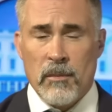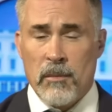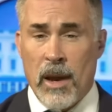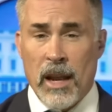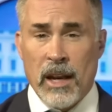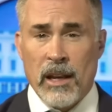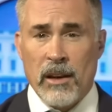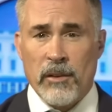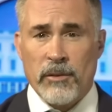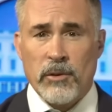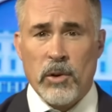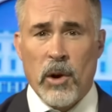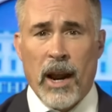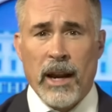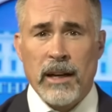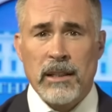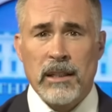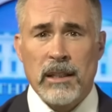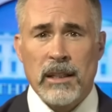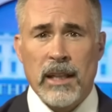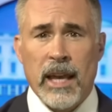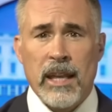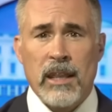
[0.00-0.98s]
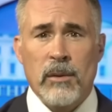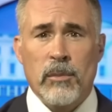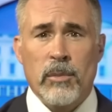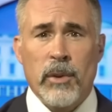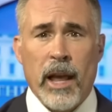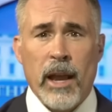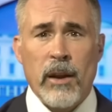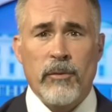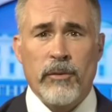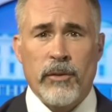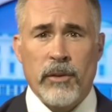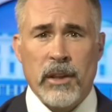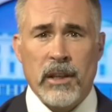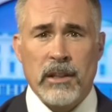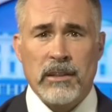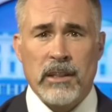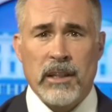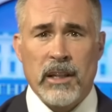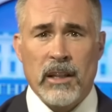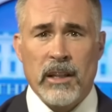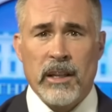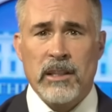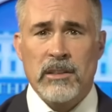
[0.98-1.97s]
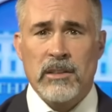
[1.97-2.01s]
Many have tried to lay the blame for these
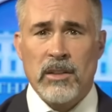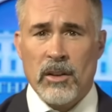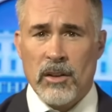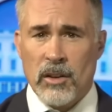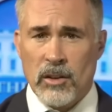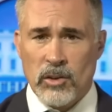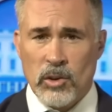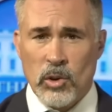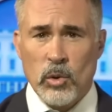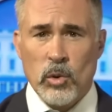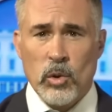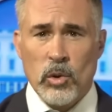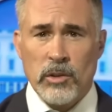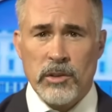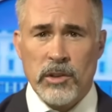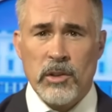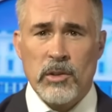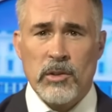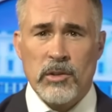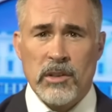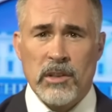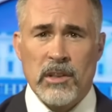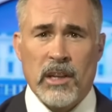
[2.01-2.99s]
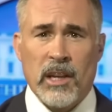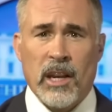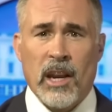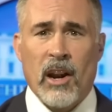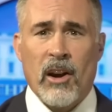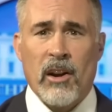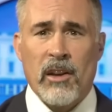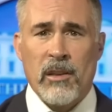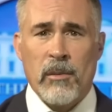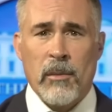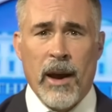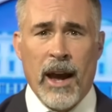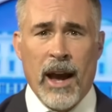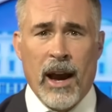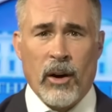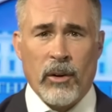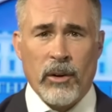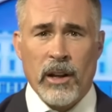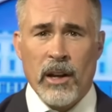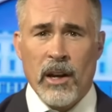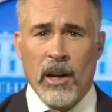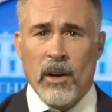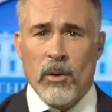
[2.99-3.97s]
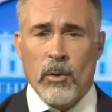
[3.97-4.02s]
killings on the tools used to carry them
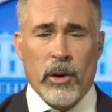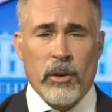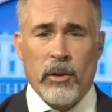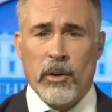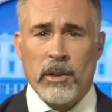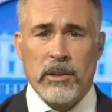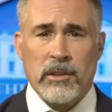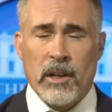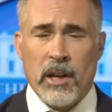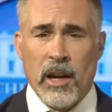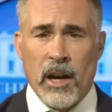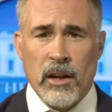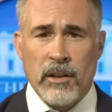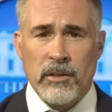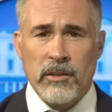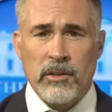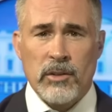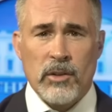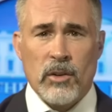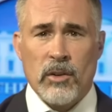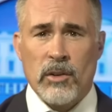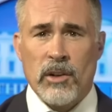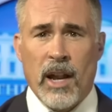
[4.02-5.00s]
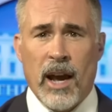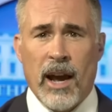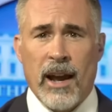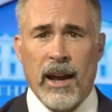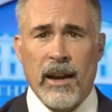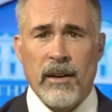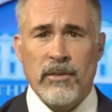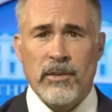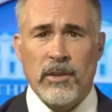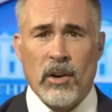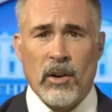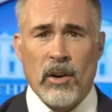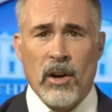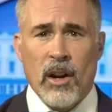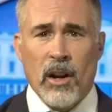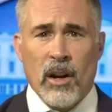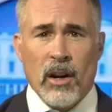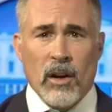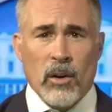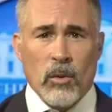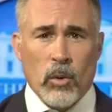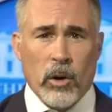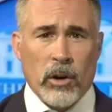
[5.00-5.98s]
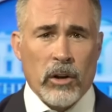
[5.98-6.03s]
out, whether it's guns or knives or
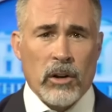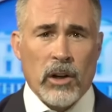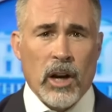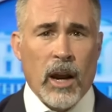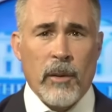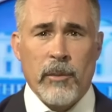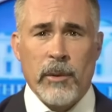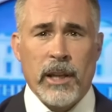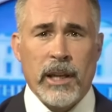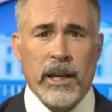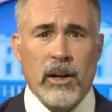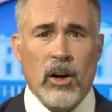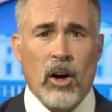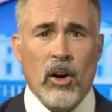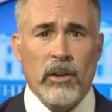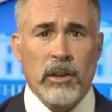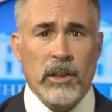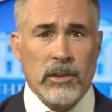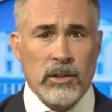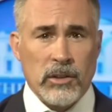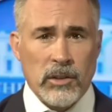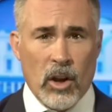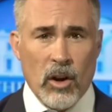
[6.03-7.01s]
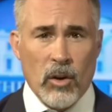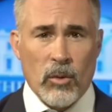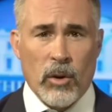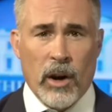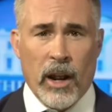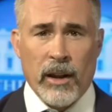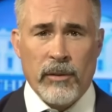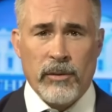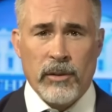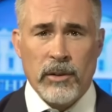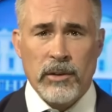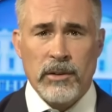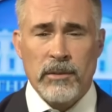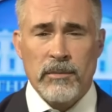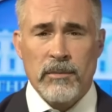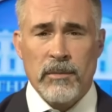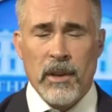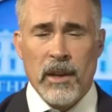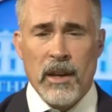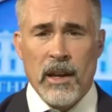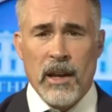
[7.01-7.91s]
what are commonly called assault rifles.